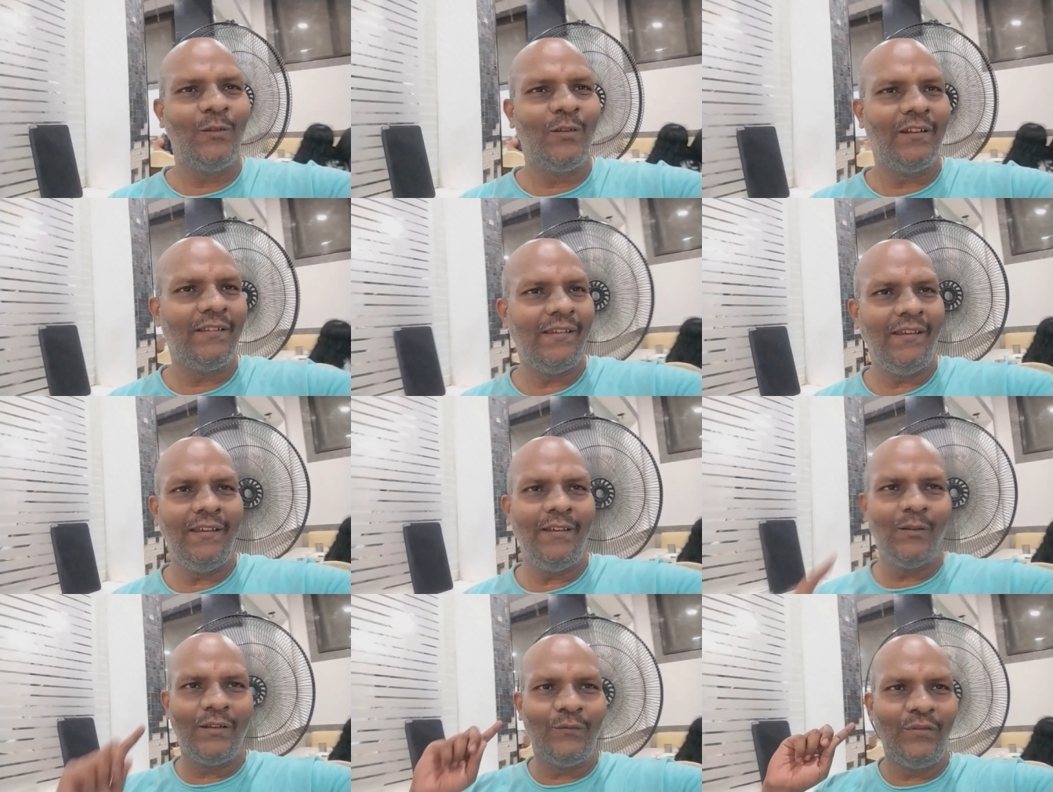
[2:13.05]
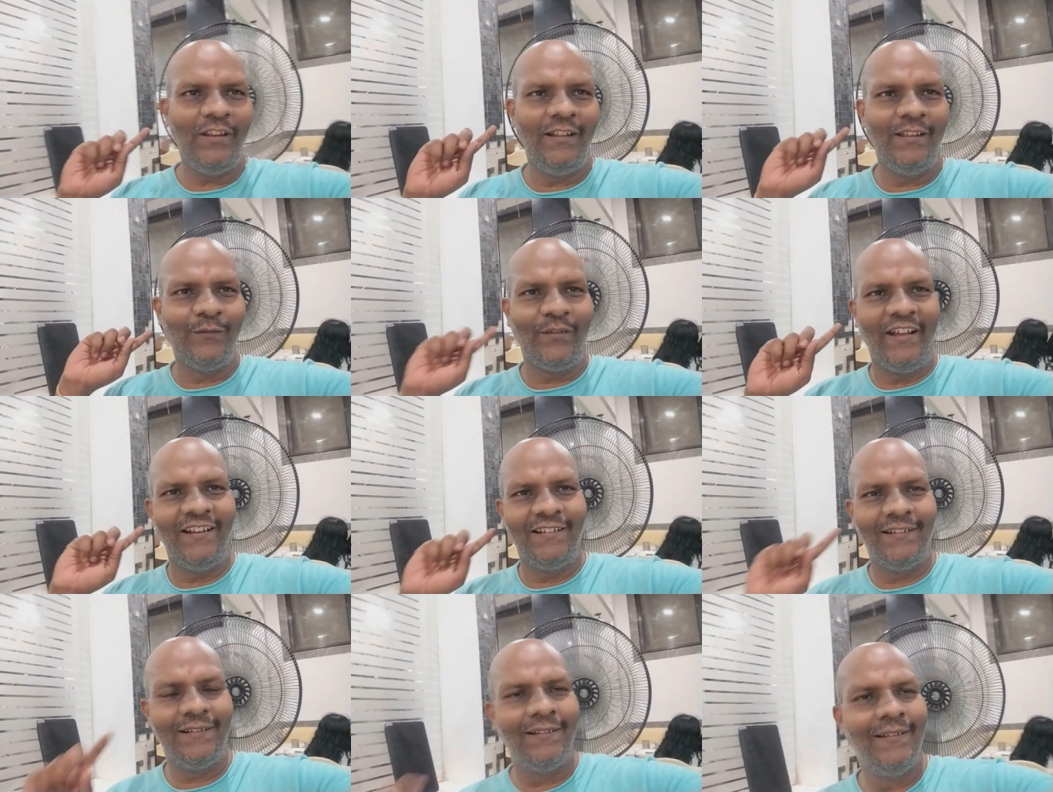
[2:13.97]
You can feel the
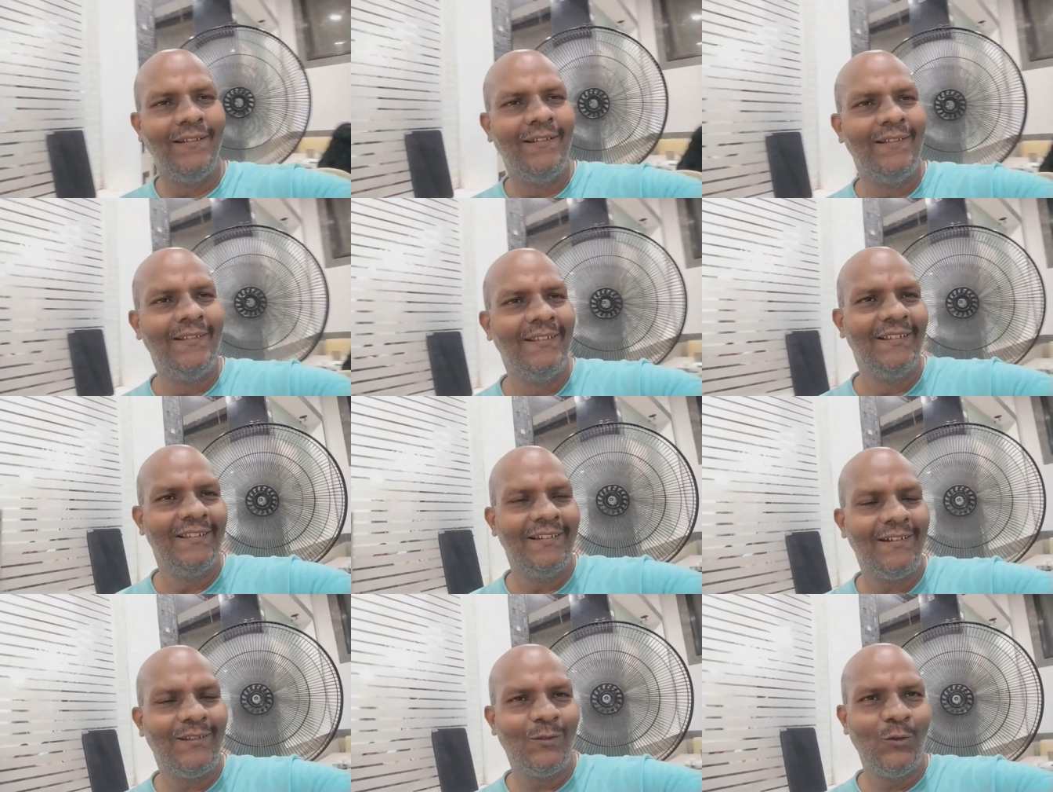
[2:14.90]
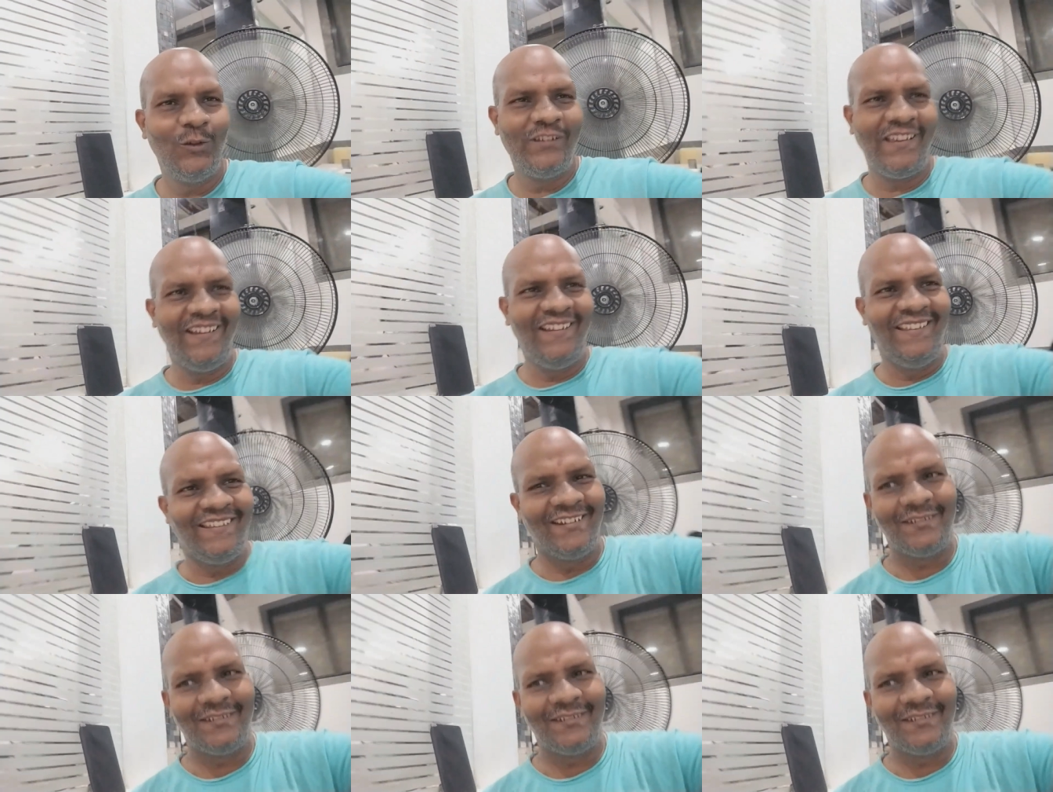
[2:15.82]
fan, so chill here.